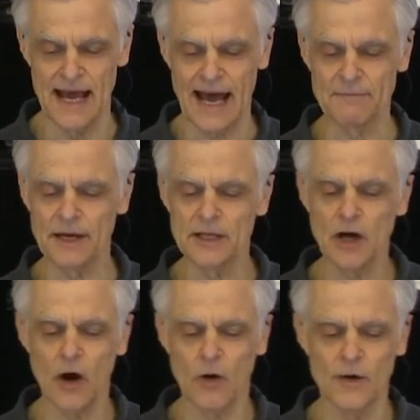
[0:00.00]
And my
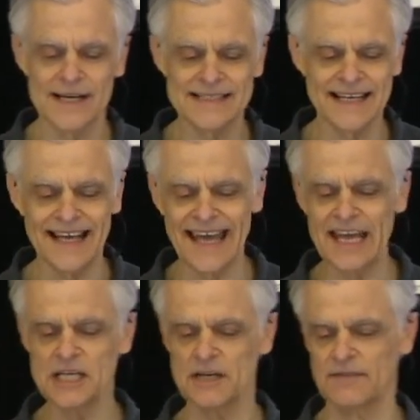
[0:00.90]
goal is that
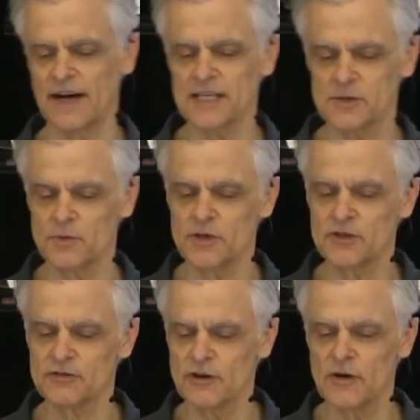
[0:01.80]
each of us would
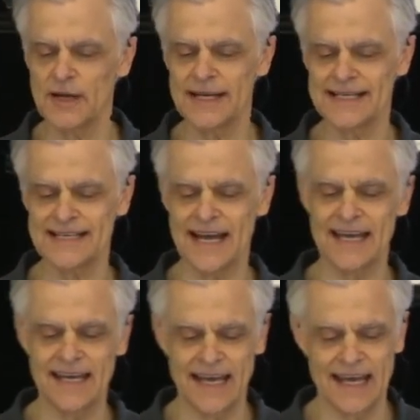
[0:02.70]
truly
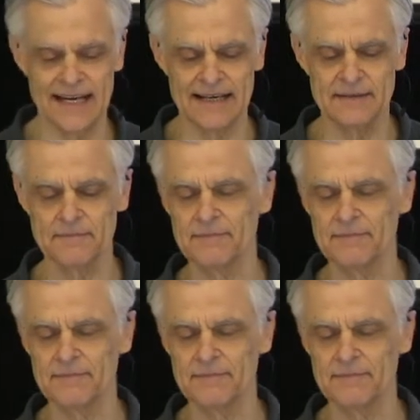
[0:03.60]
take in